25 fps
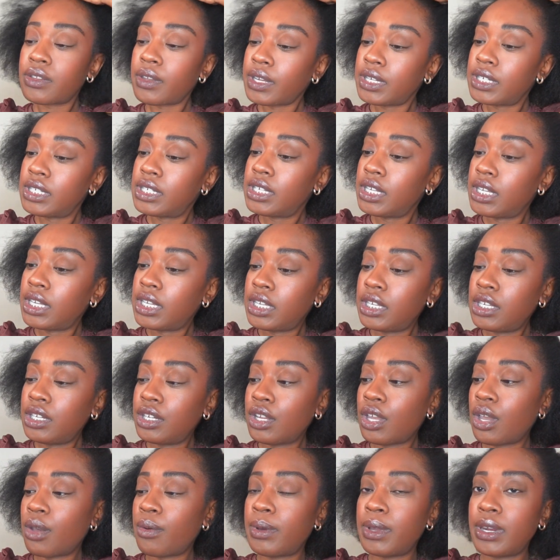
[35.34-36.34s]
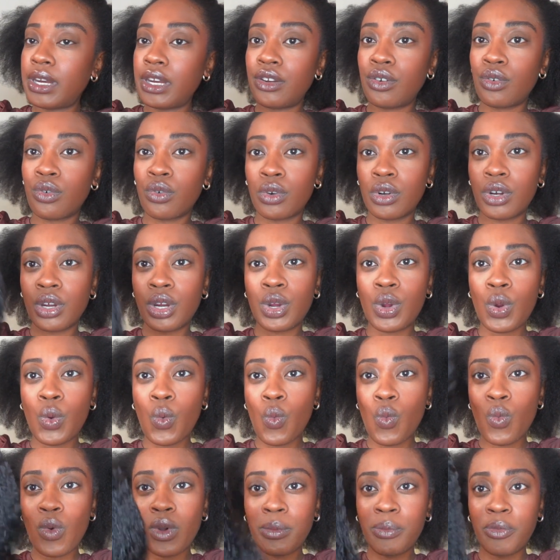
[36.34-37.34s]
I did go in and order
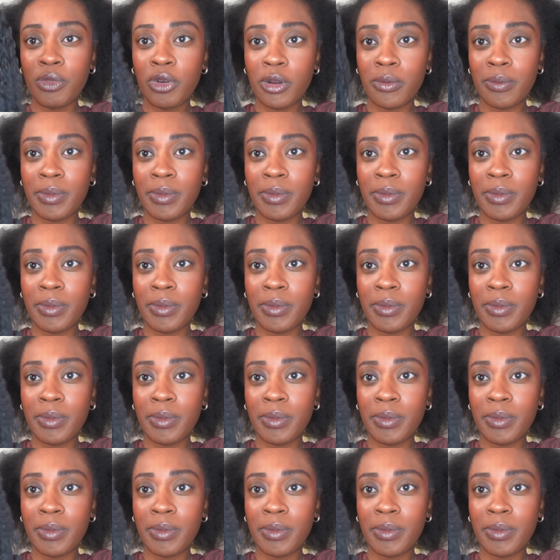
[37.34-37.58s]
one more